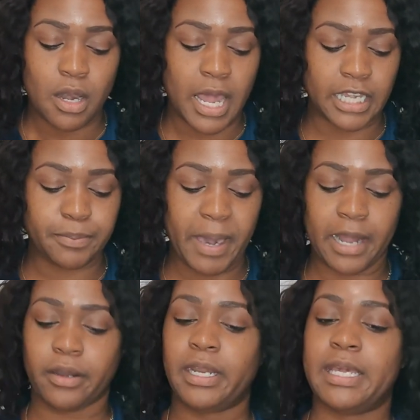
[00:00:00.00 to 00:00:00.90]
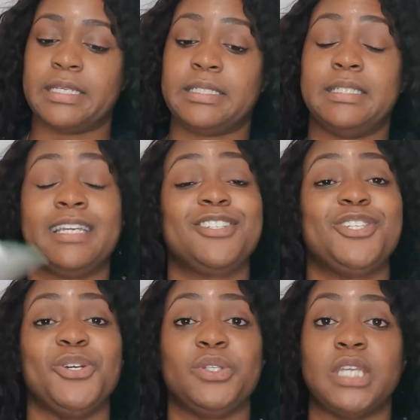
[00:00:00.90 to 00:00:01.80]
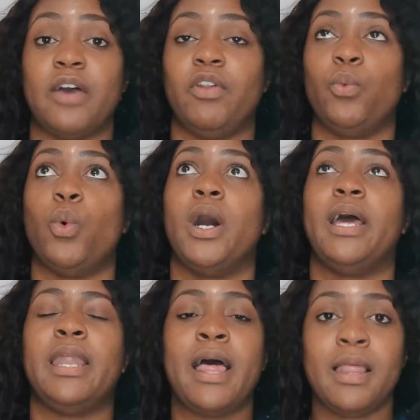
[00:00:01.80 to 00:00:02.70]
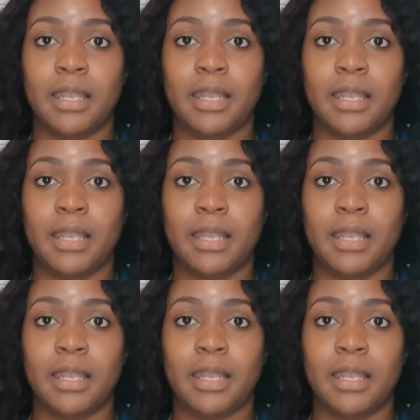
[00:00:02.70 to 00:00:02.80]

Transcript: Next pattern is 6271.